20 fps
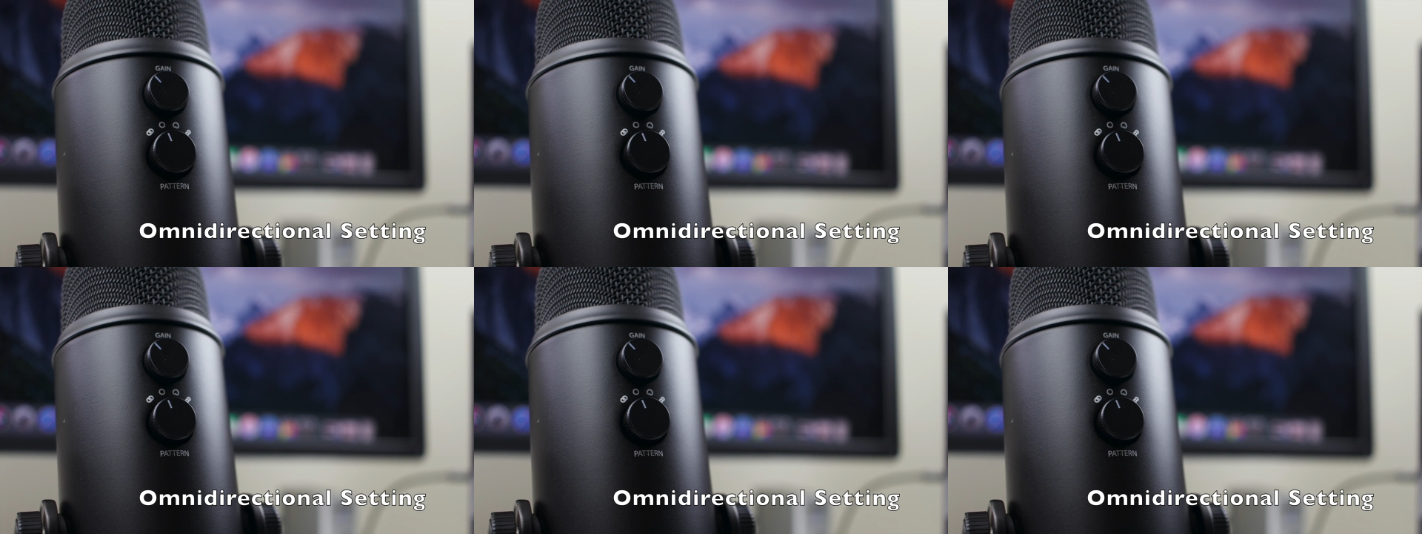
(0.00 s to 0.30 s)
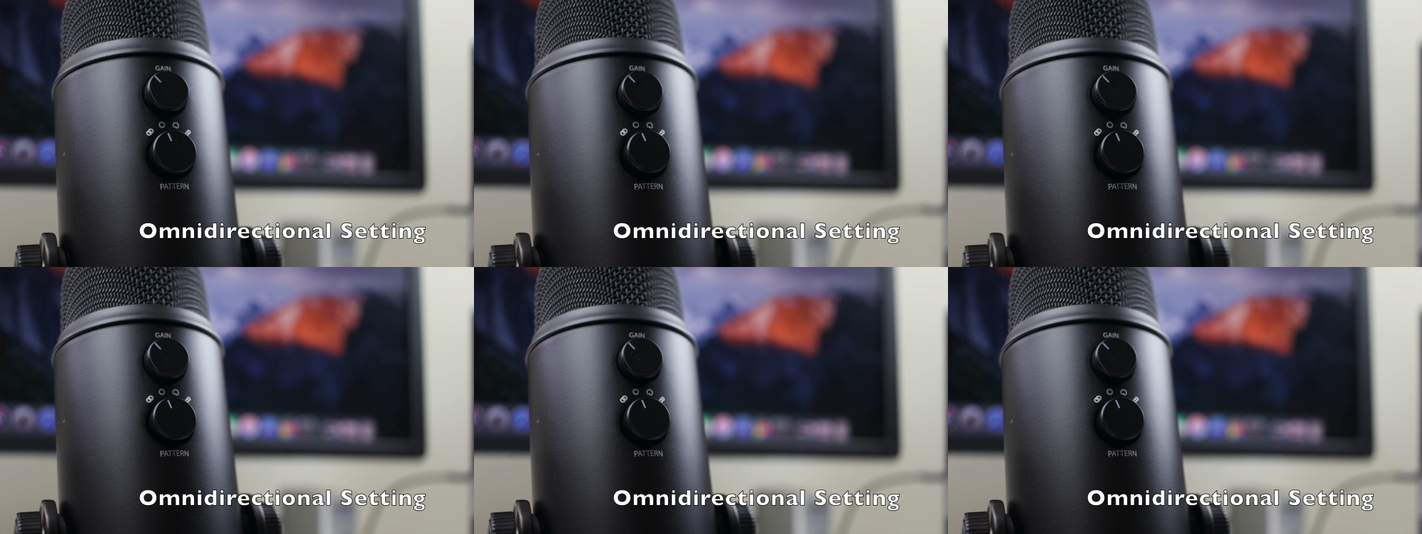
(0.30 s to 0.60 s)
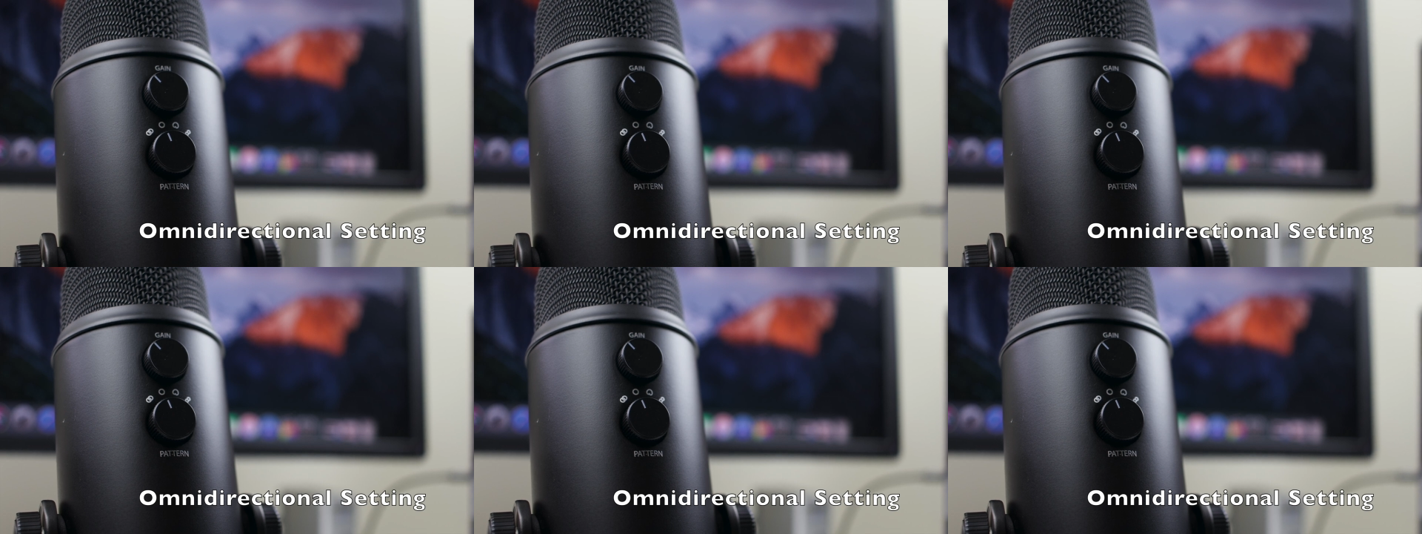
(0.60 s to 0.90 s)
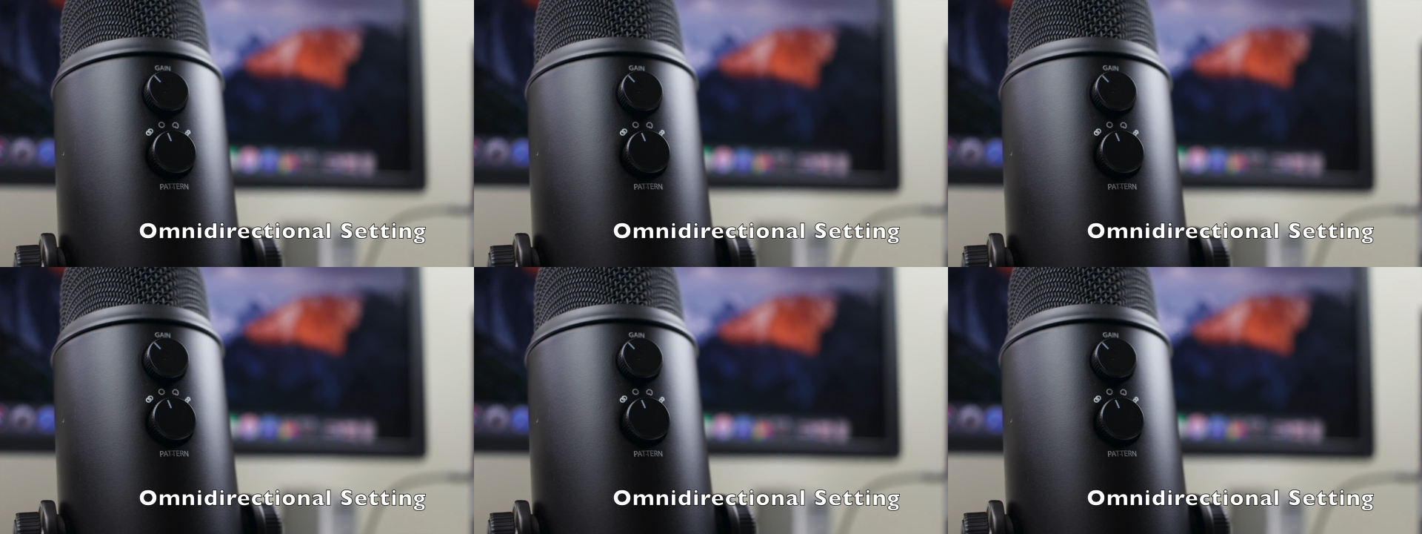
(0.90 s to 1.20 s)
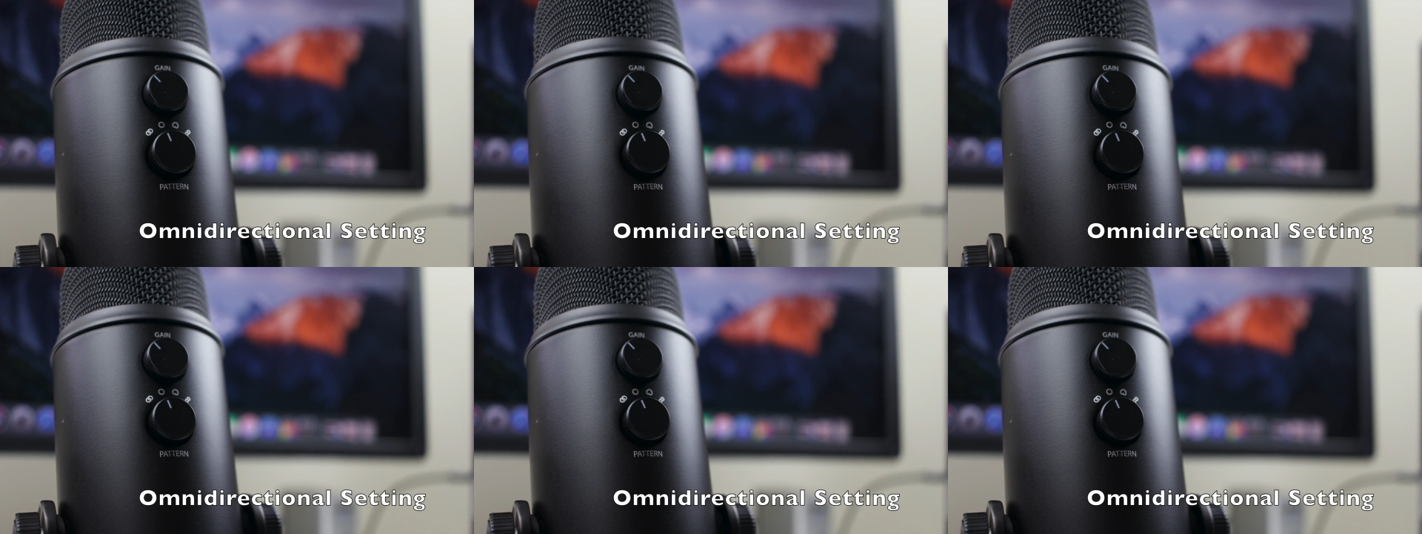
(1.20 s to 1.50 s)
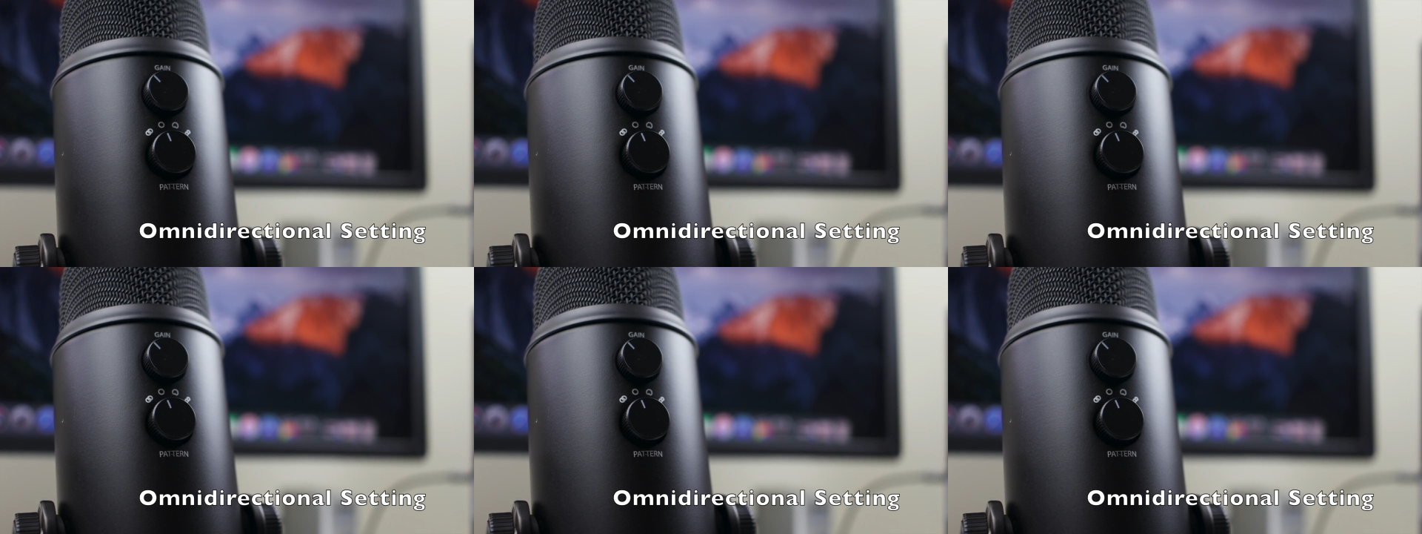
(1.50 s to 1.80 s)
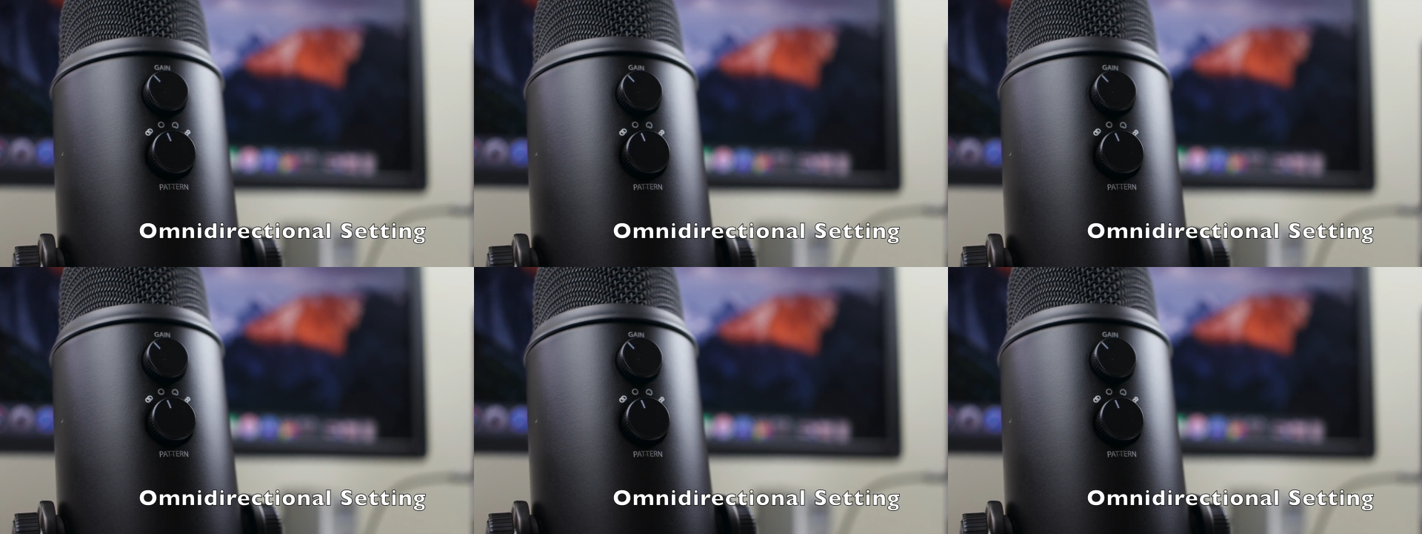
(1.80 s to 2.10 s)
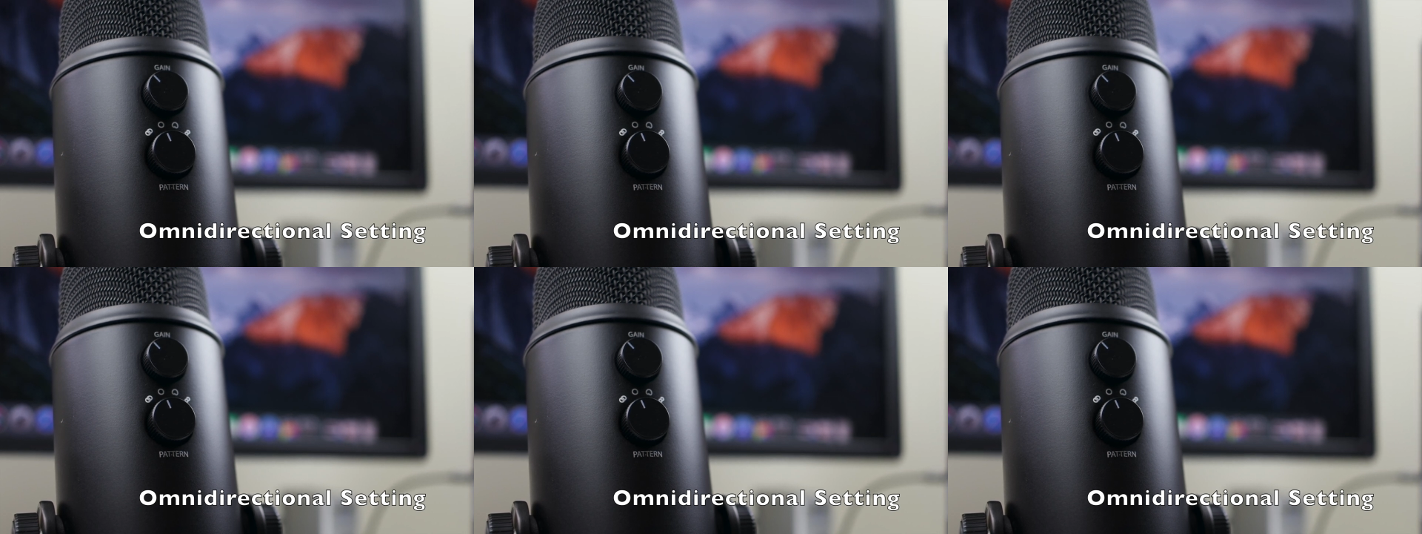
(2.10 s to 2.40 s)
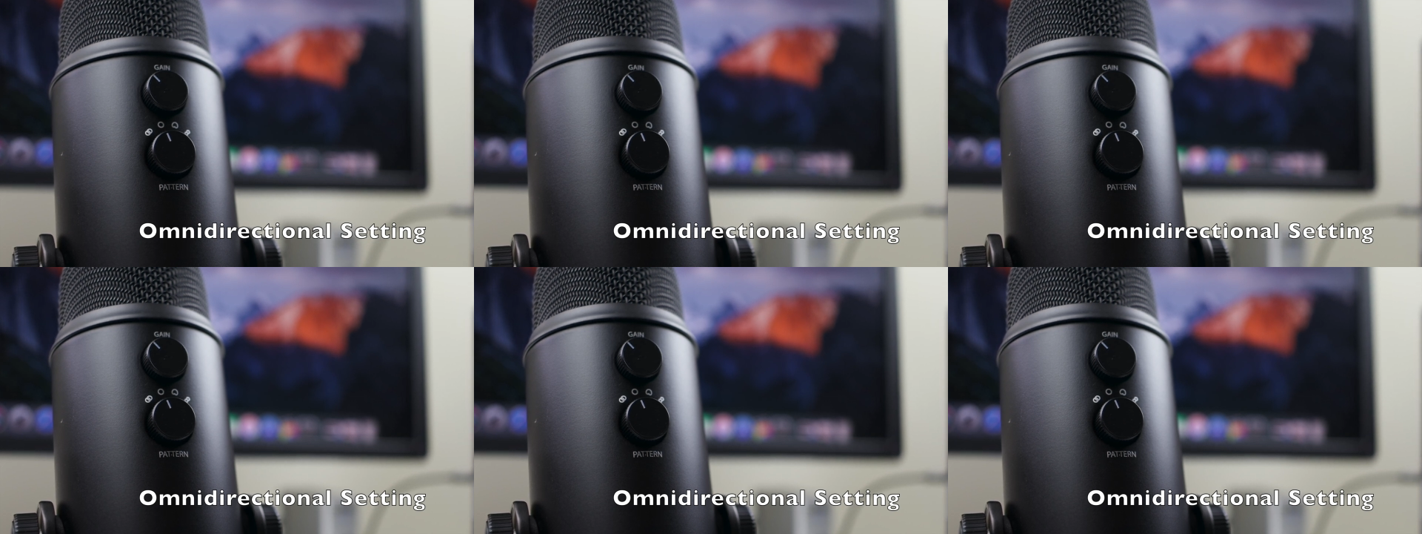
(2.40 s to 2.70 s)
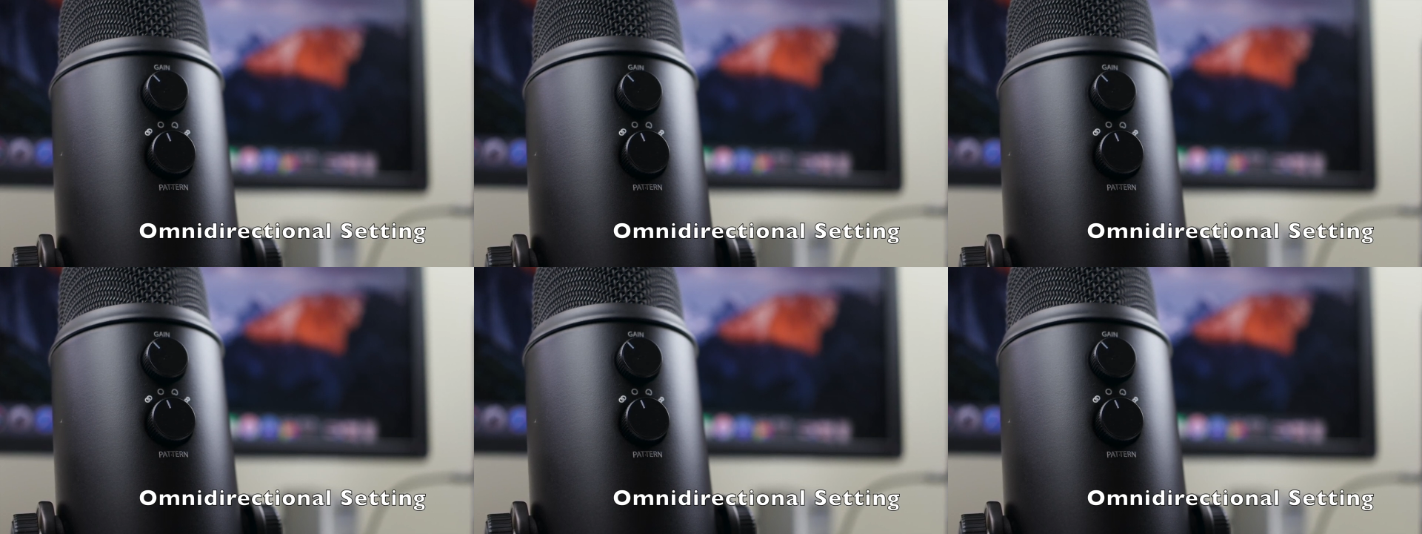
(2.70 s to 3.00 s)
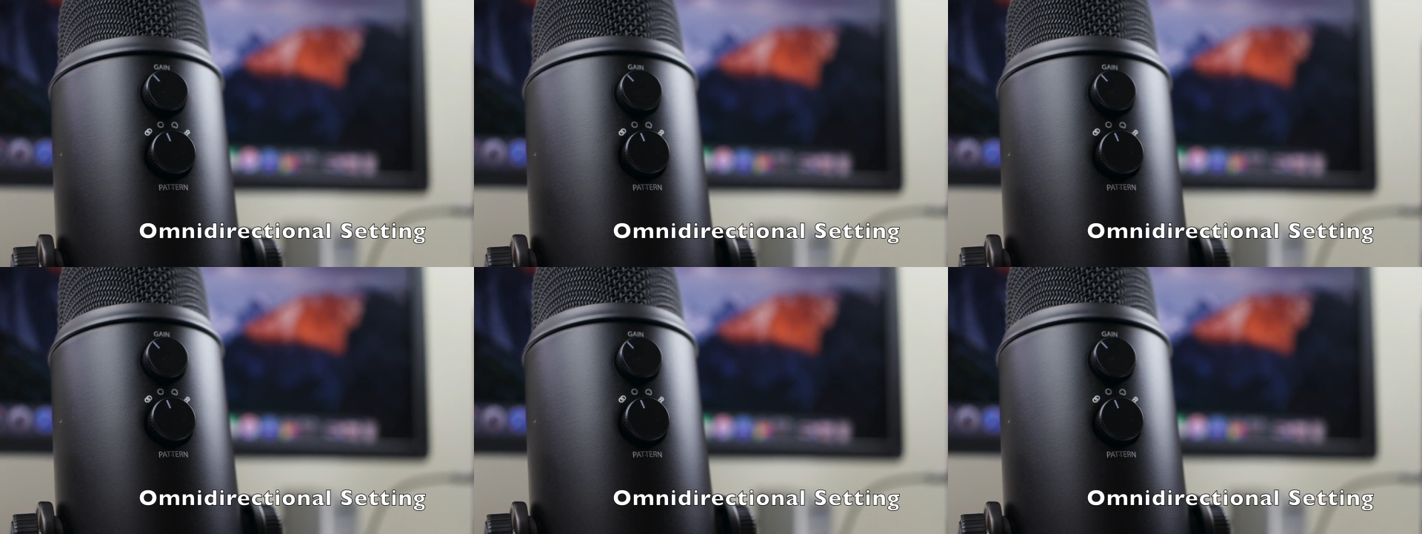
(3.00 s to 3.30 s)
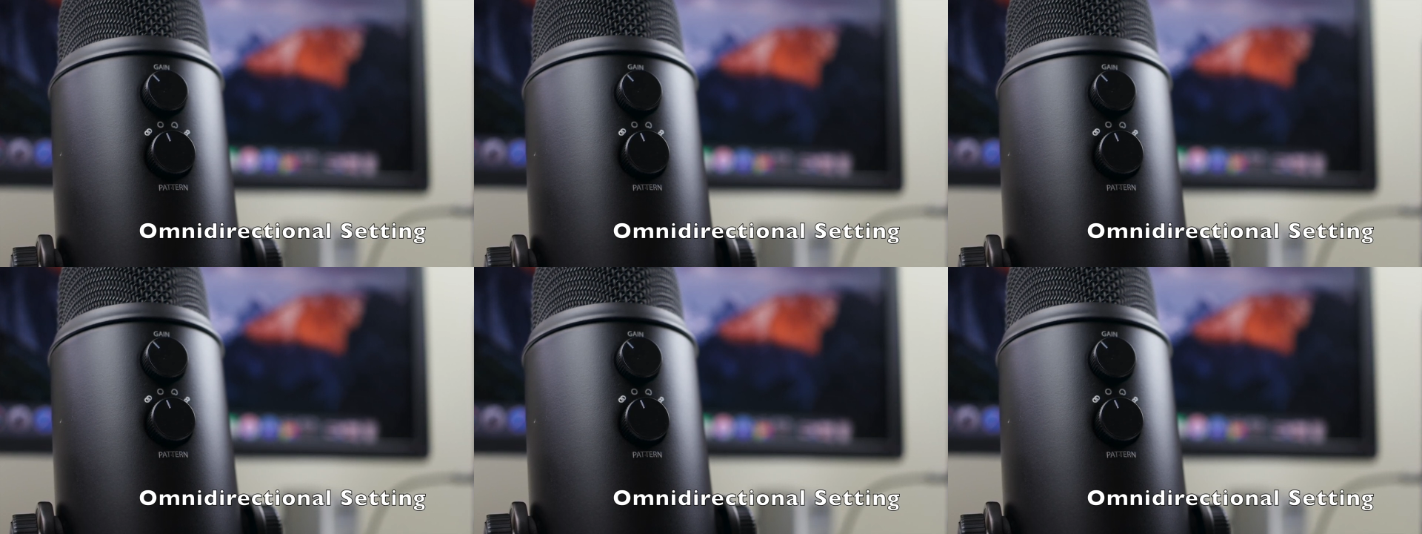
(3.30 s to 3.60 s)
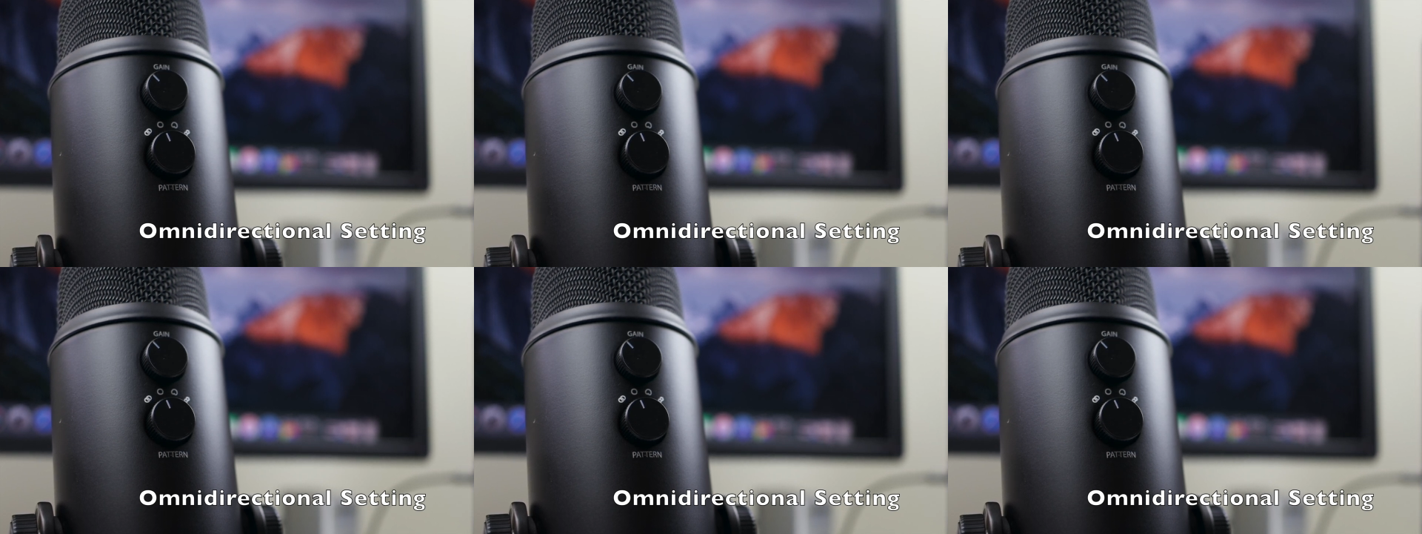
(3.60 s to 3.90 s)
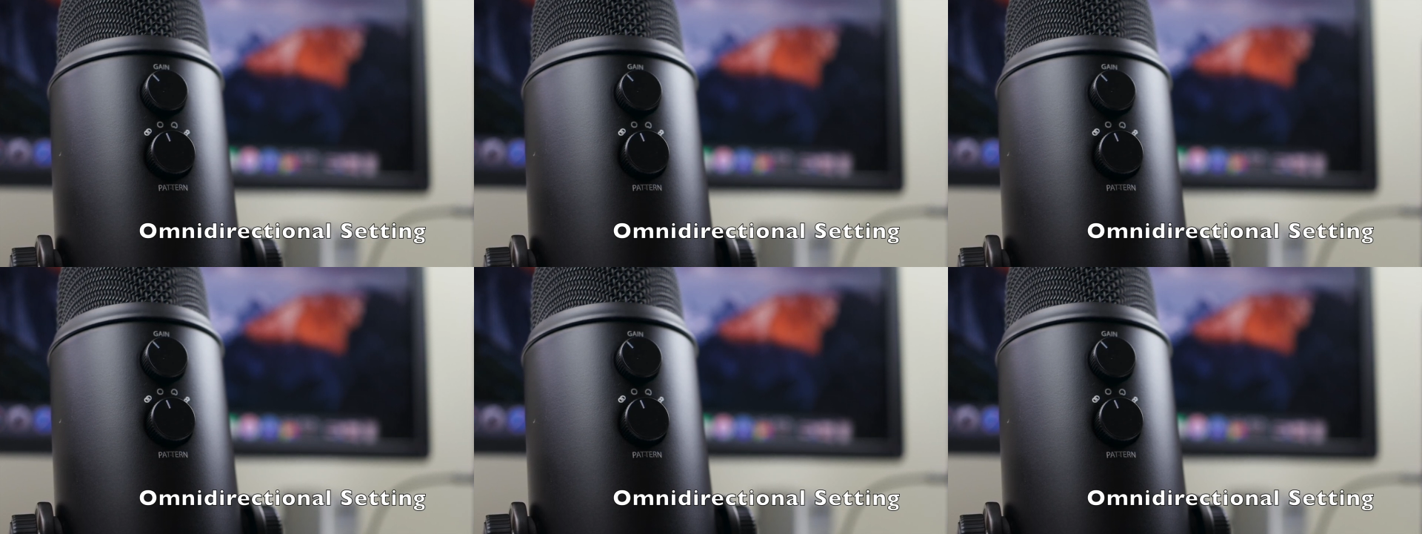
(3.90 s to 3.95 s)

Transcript: [unreadable: no face in view]